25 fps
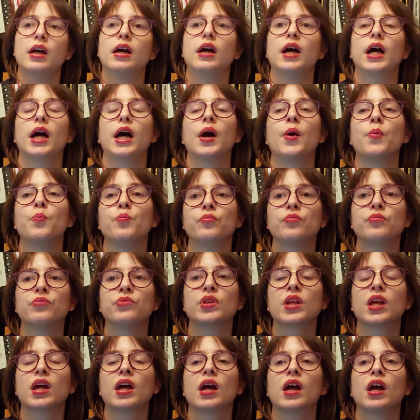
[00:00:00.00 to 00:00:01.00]
Um,
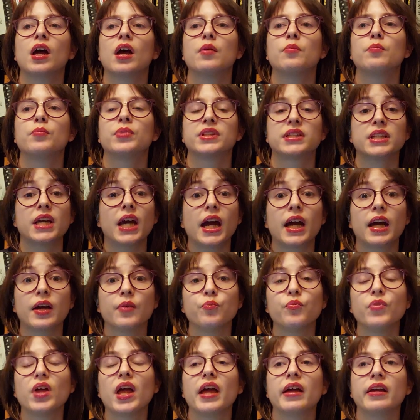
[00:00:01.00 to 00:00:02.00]
but
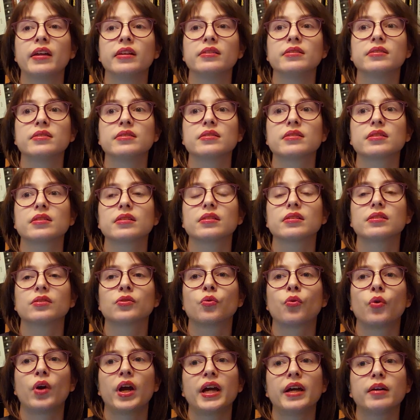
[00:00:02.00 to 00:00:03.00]
yeah, and
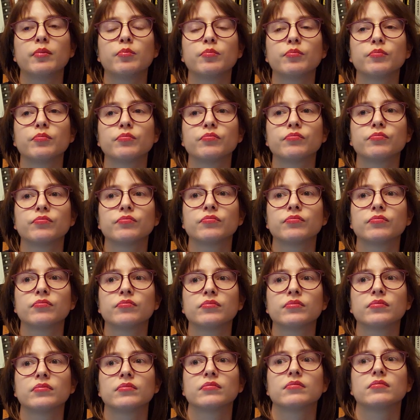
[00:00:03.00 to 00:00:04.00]
Graham
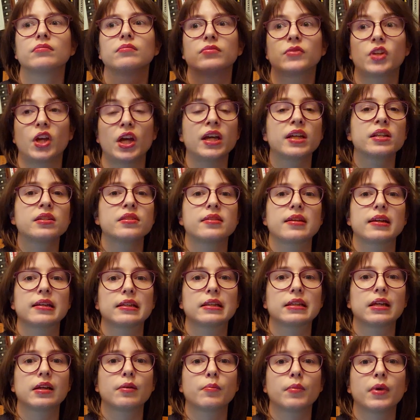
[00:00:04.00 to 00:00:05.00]
takes
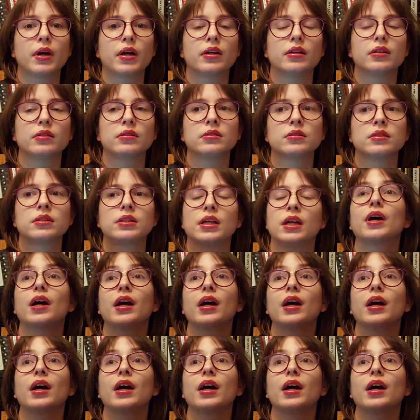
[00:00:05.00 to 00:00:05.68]
that in mind.